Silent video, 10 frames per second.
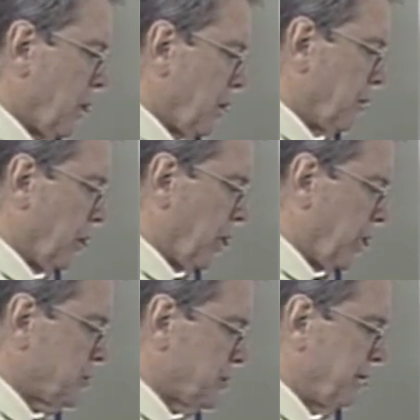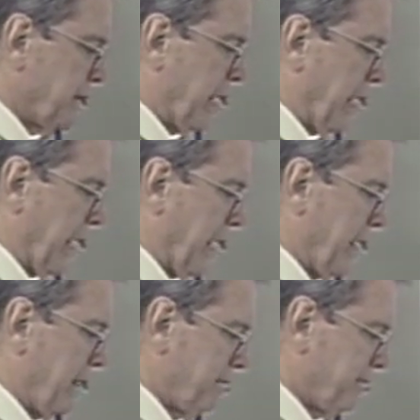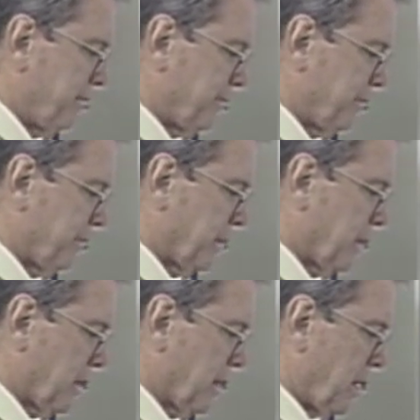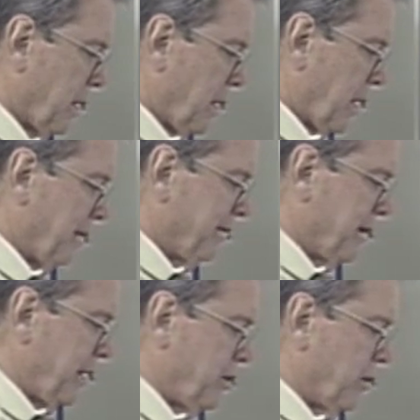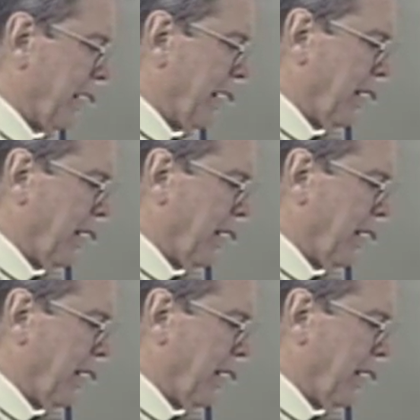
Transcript: the lust of the eye, everything your eye